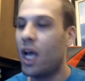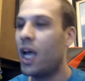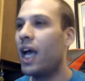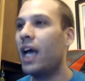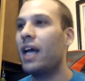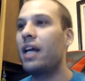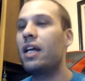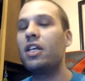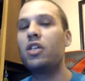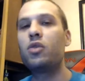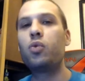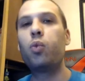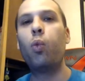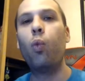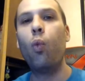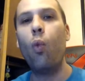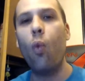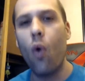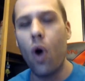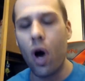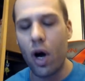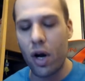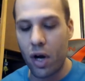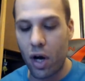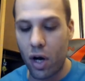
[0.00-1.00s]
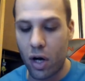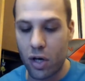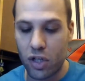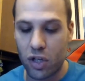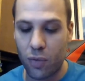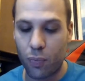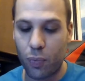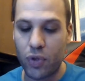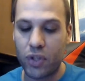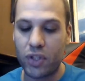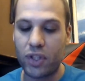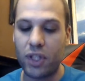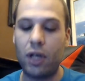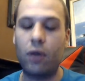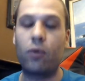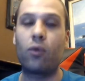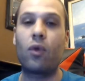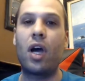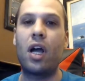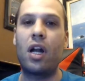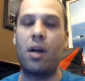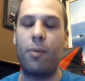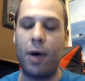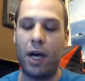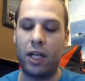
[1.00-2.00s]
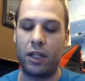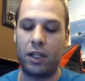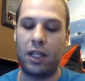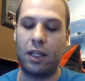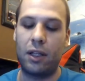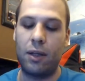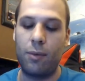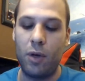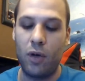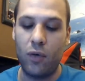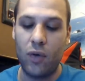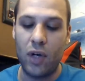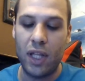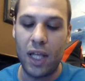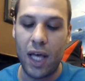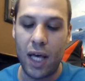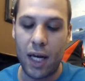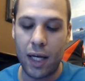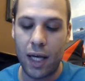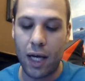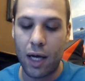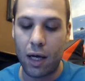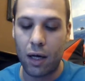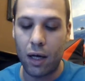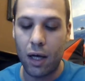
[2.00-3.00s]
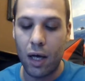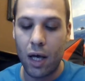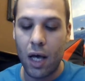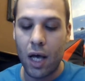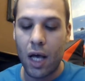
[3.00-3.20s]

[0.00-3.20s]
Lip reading: And he's 100% right about that. Let me read that again.